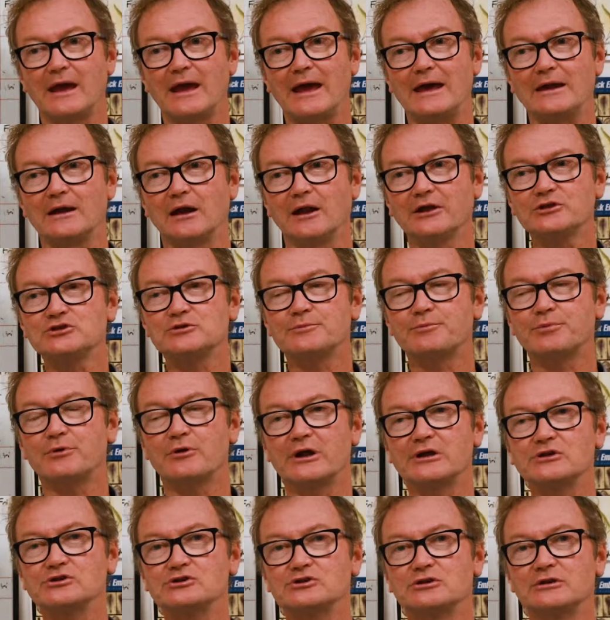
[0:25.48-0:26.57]
And
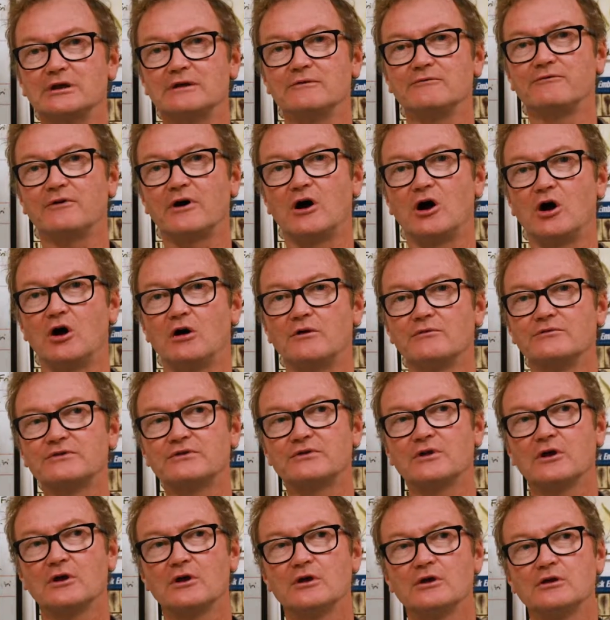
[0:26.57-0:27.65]
electroporation
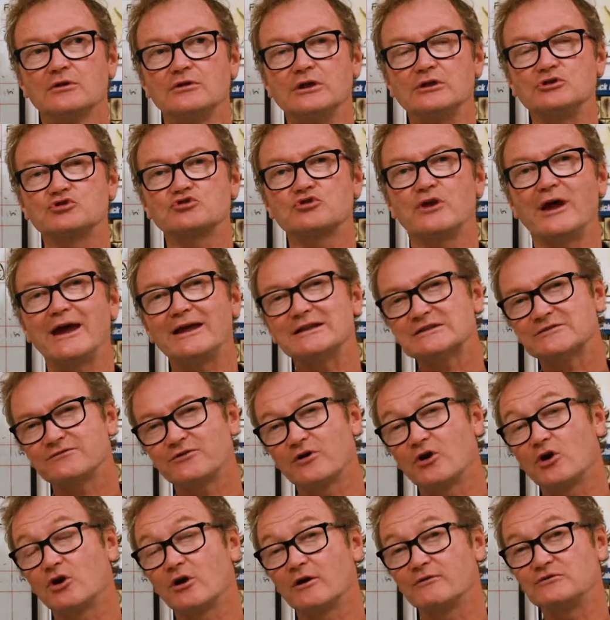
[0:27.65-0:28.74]
involves the
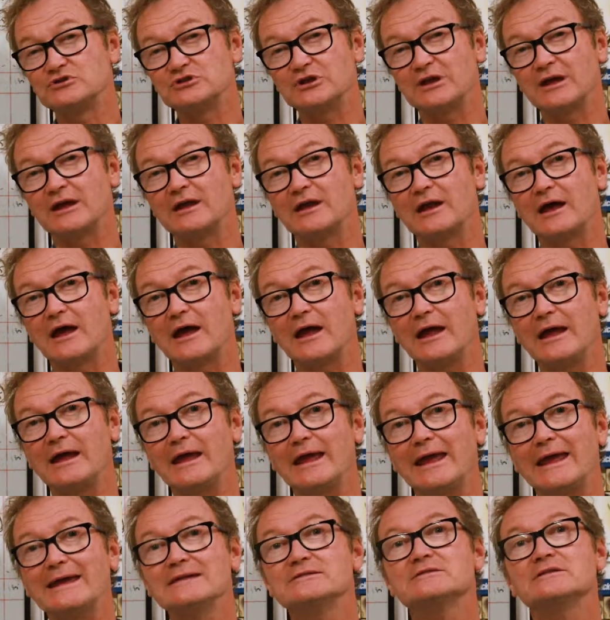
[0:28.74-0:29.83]
transfer of
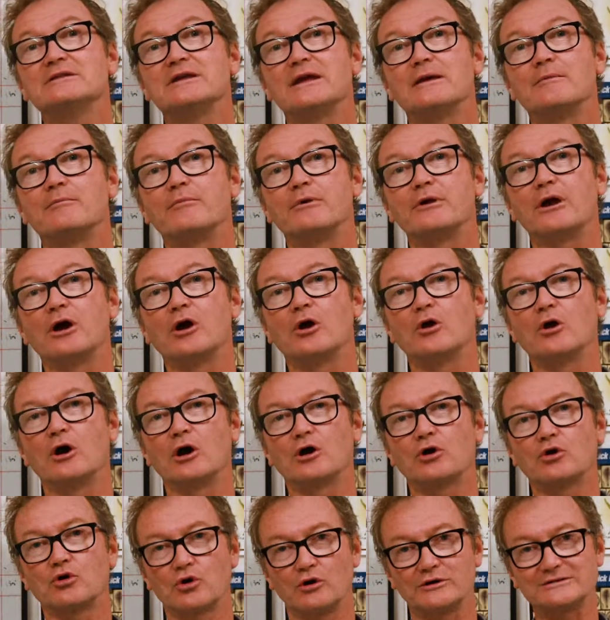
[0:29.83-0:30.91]
DNA into the embryo
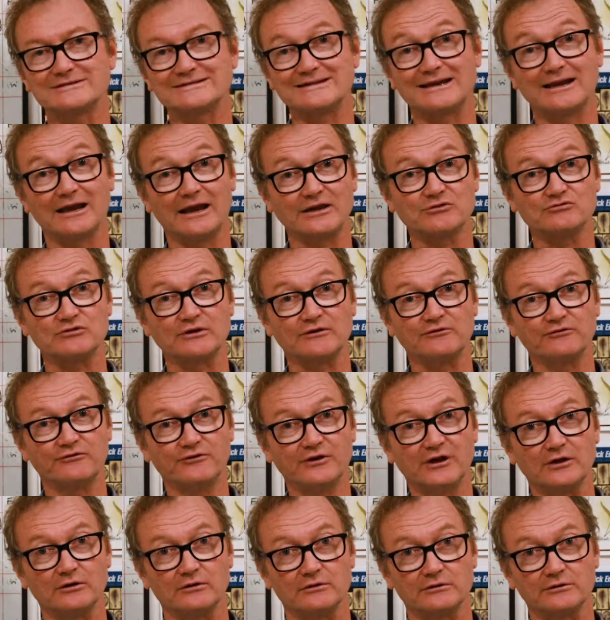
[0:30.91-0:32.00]
across an electric
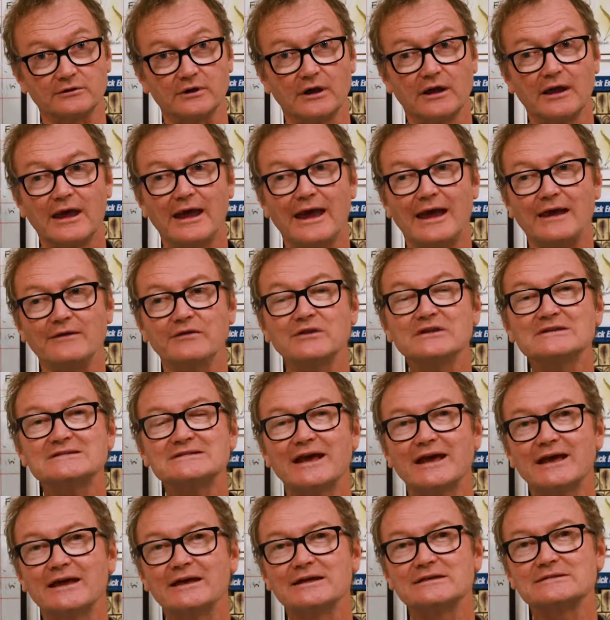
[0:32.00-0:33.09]
field. And this
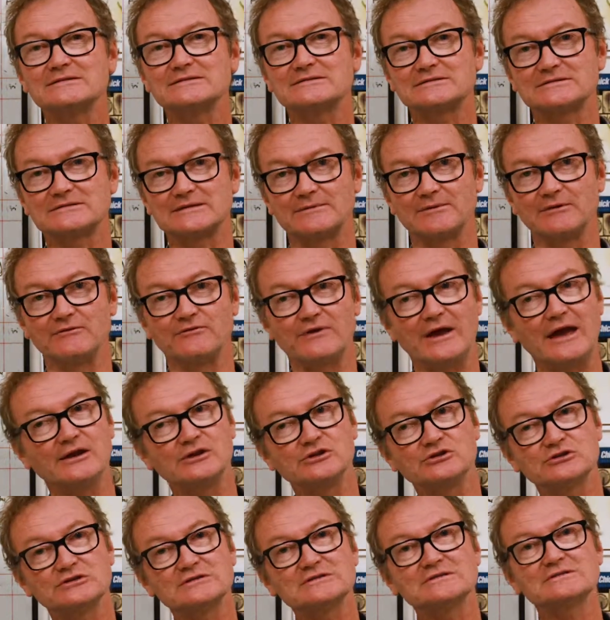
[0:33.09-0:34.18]
has some
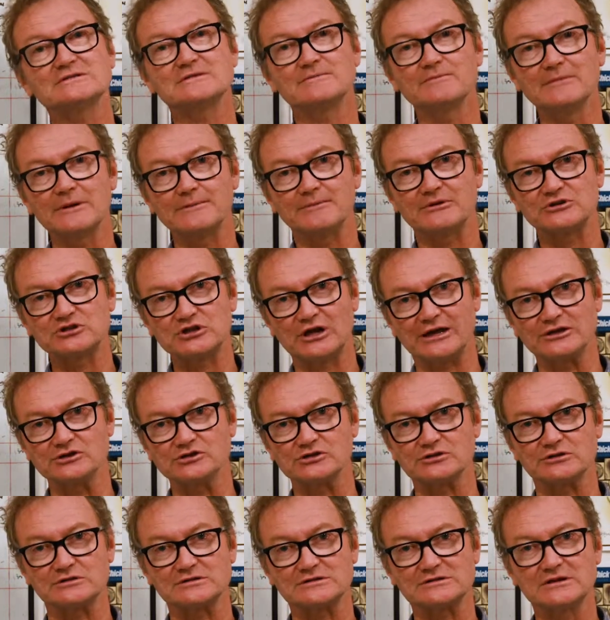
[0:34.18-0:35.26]
advantages and some
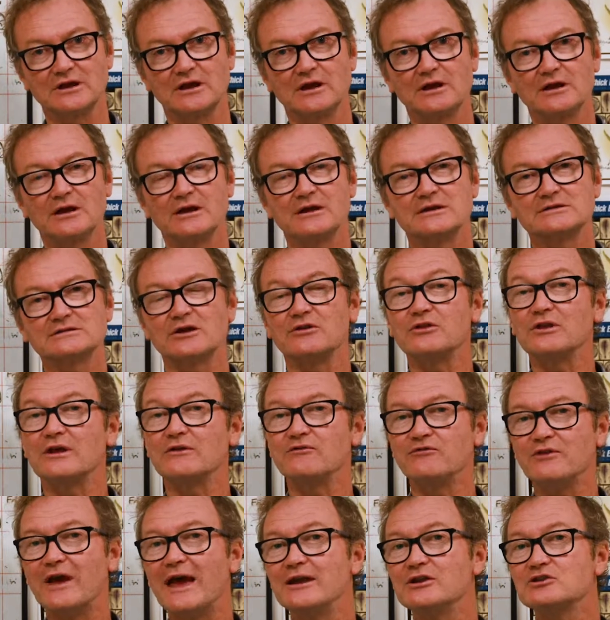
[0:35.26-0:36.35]
limitations. So the
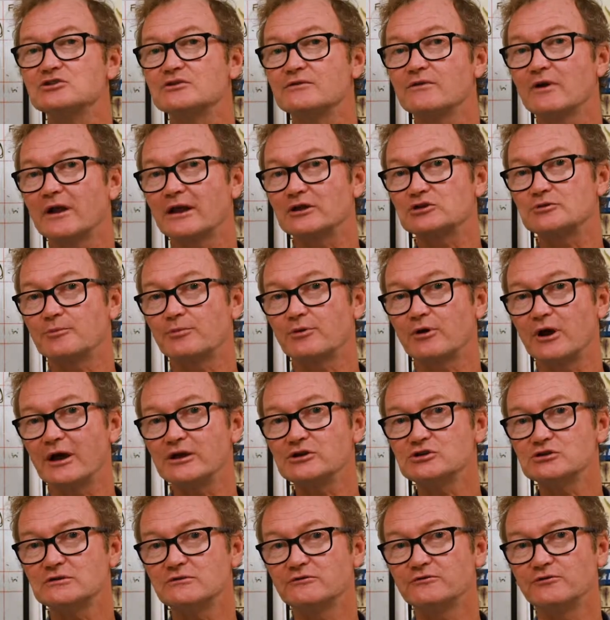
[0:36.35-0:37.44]
advantage of
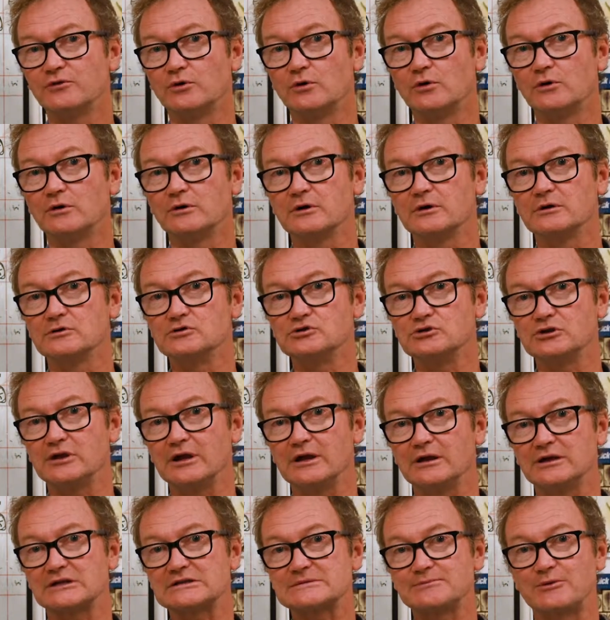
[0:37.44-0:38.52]
electroporation for
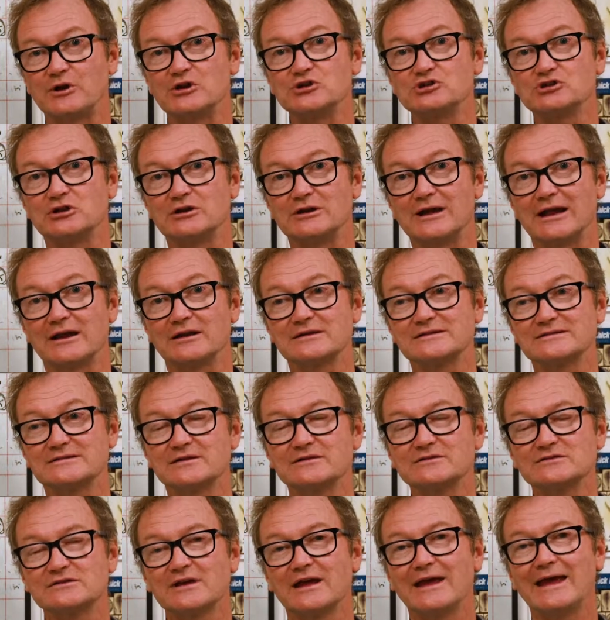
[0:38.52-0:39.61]
gene expression
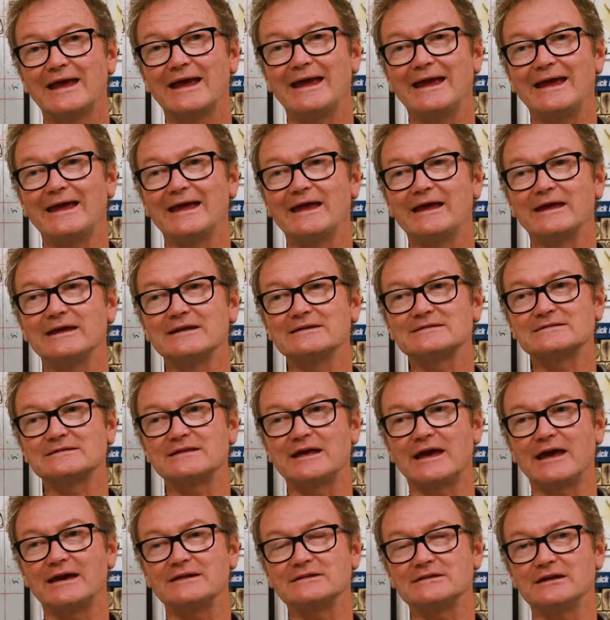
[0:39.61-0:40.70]
analysis is
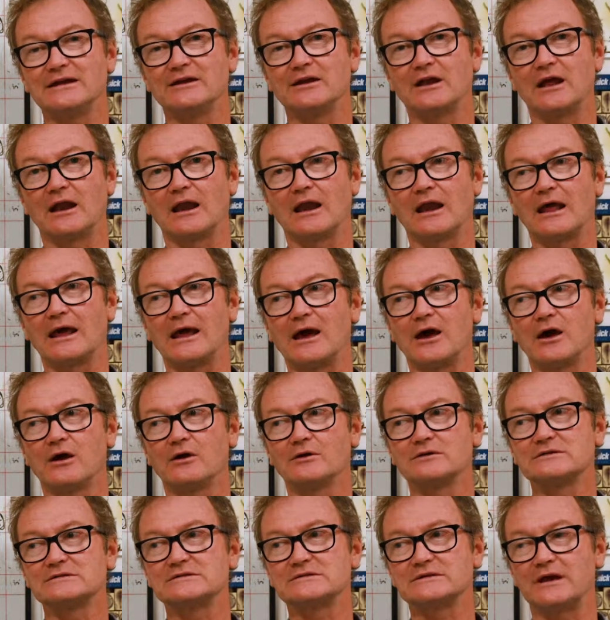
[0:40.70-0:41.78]
that it
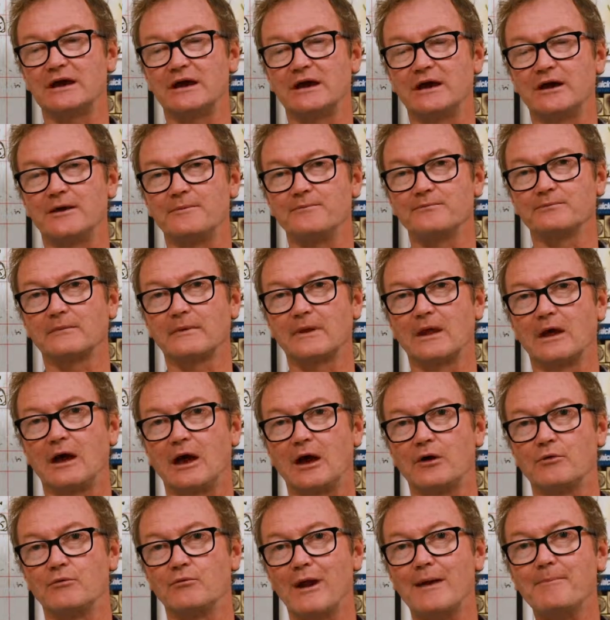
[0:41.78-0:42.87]
allows
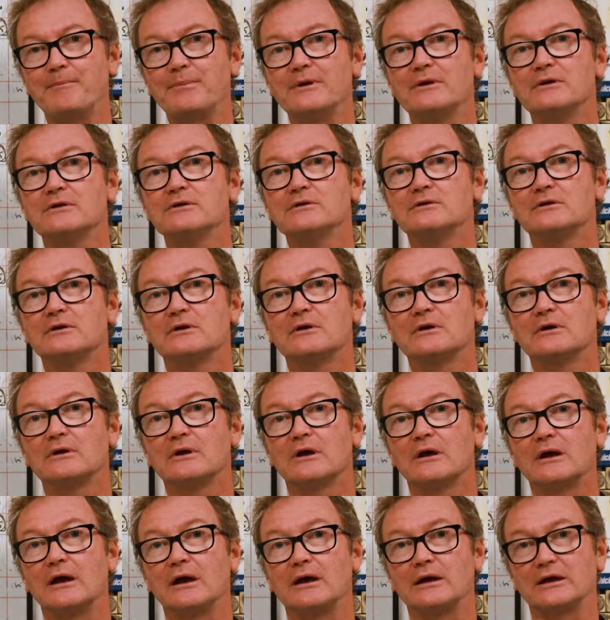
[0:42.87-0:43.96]
a rapid
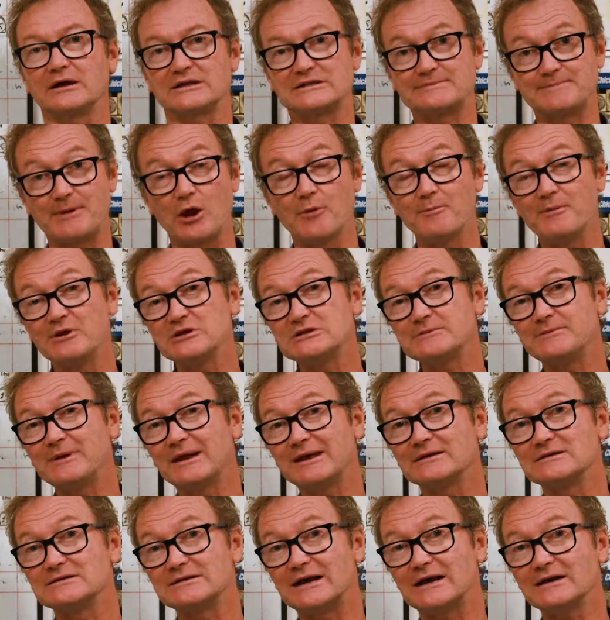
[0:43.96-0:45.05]
experiment to be
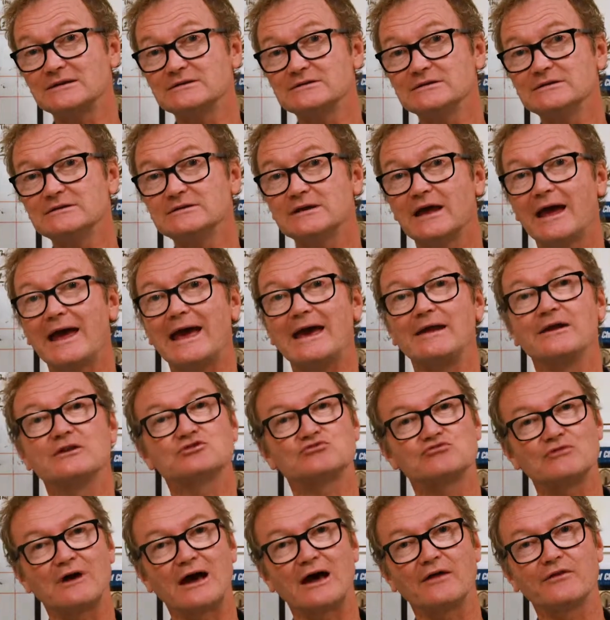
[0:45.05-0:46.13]
conducted, and
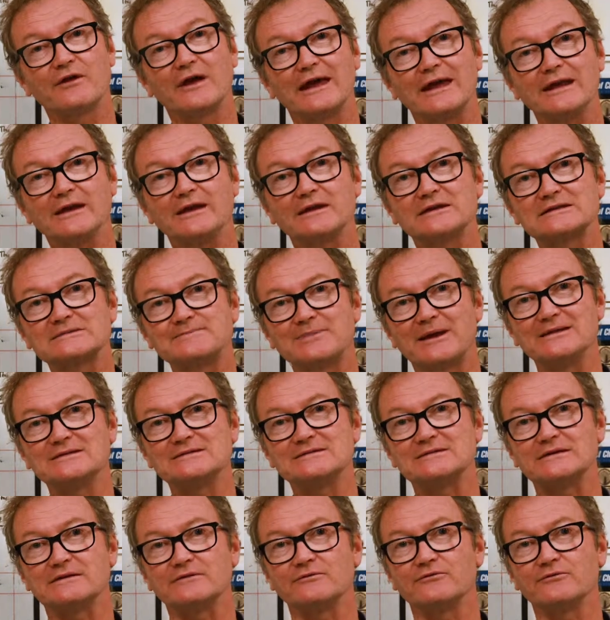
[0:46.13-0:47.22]
it's rather
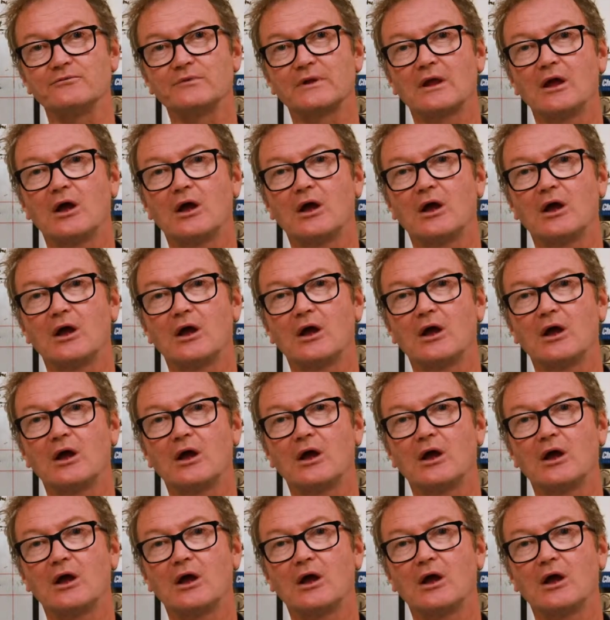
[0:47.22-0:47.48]
inexpensive.